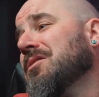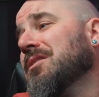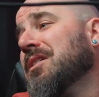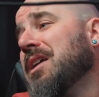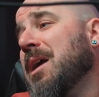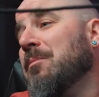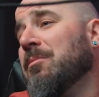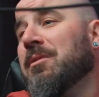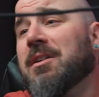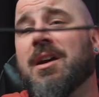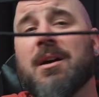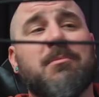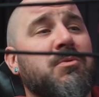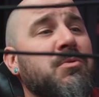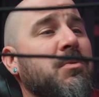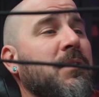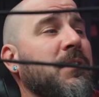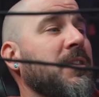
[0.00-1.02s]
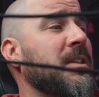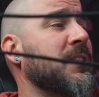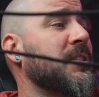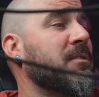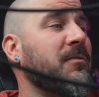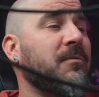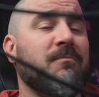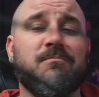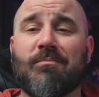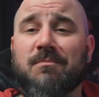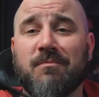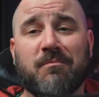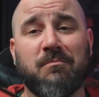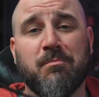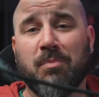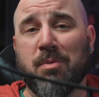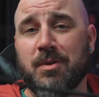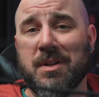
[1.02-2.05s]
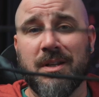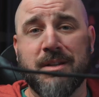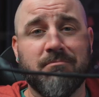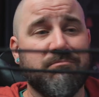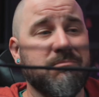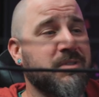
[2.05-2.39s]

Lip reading: cable it comes with, and it's a pretty